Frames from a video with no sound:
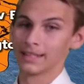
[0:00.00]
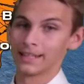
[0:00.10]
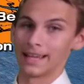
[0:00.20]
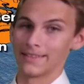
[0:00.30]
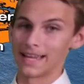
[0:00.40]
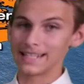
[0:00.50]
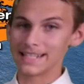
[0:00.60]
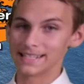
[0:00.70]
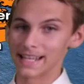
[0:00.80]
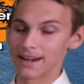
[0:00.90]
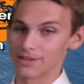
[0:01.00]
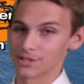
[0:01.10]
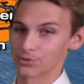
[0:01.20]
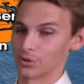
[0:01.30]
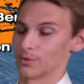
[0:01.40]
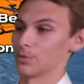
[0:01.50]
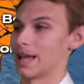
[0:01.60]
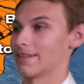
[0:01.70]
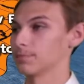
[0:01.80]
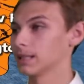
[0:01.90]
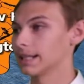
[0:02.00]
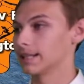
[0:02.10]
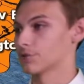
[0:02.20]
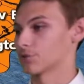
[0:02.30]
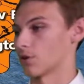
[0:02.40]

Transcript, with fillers: and that east side of the storm will have plenty of strong